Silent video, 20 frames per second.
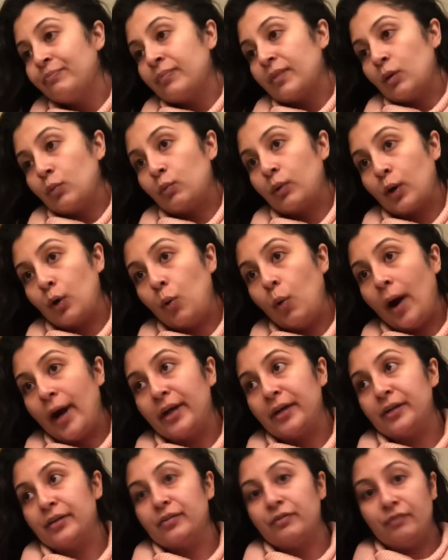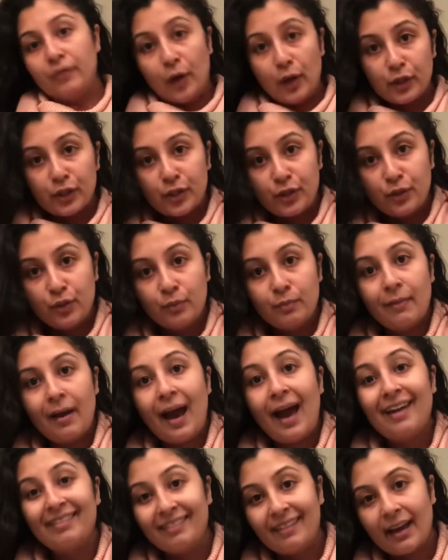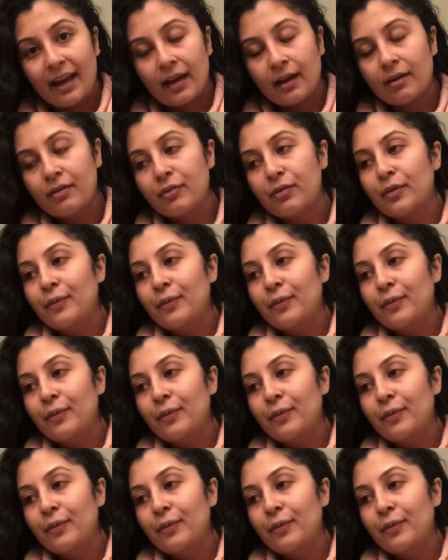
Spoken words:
required volume and length.